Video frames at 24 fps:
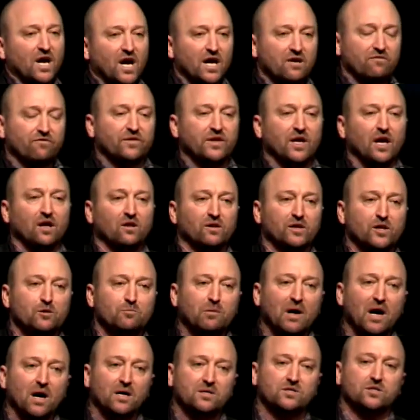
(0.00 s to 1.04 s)
fidelity
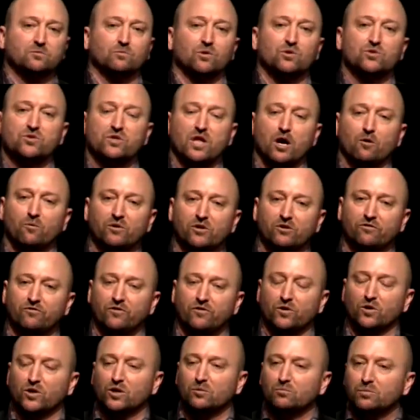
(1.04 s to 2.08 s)
possible, so that way you feel
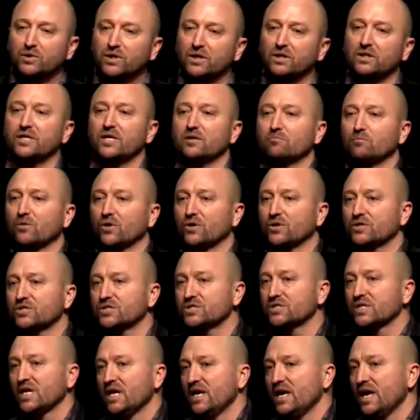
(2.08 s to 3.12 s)
completely immersed
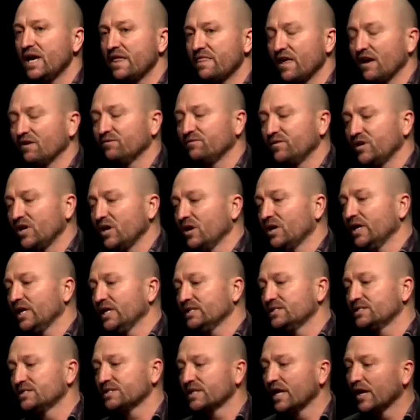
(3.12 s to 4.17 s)
in that VR
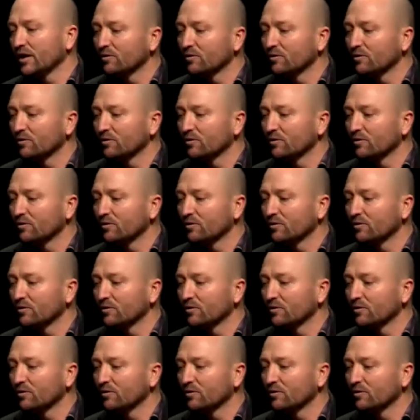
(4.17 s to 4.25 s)
headset.